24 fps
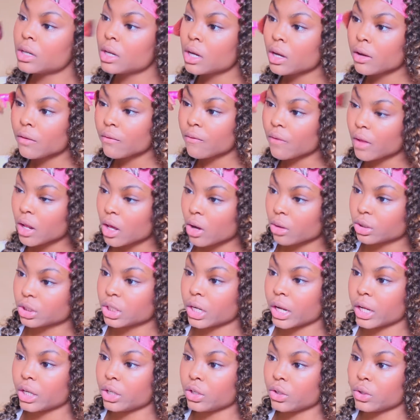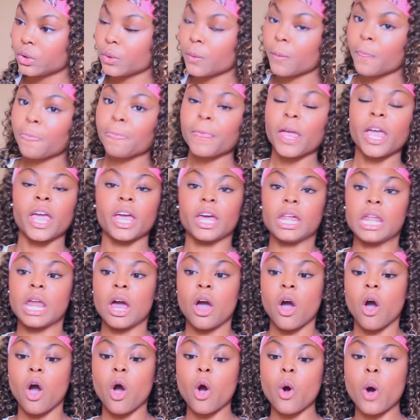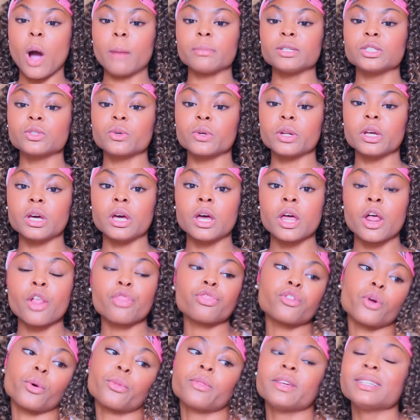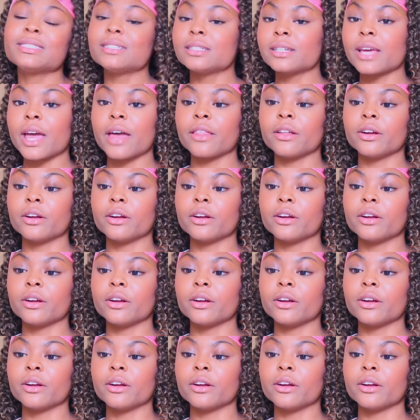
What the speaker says: video should I do? And I'm just gonna throw this together